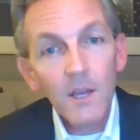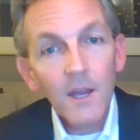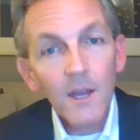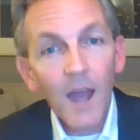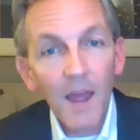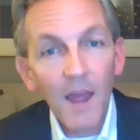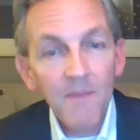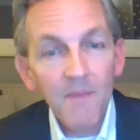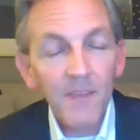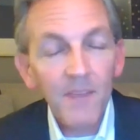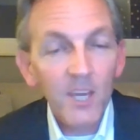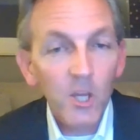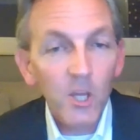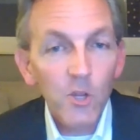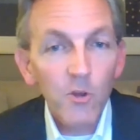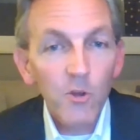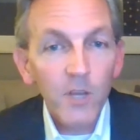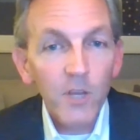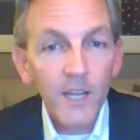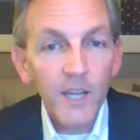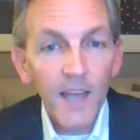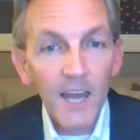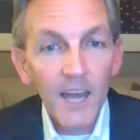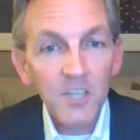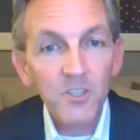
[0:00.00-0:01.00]
I think you
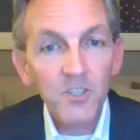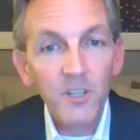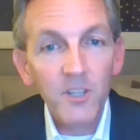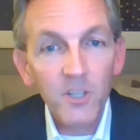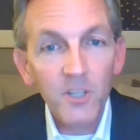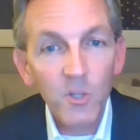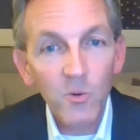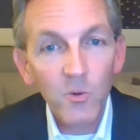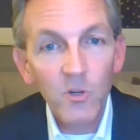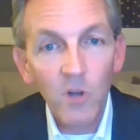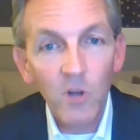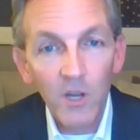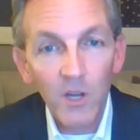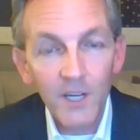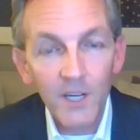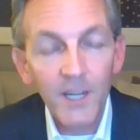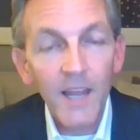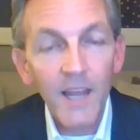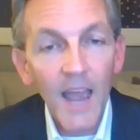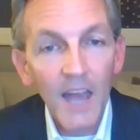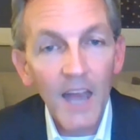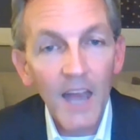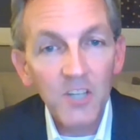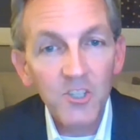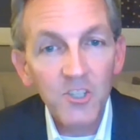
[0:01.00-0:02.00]
could actually do it on a
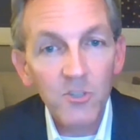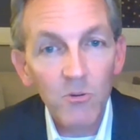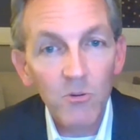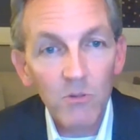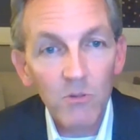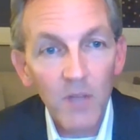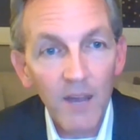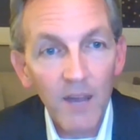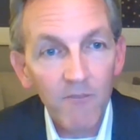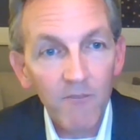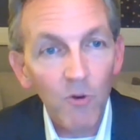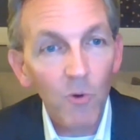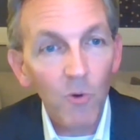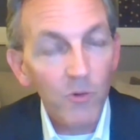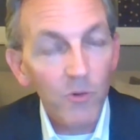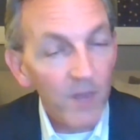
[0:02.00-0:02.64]
national level.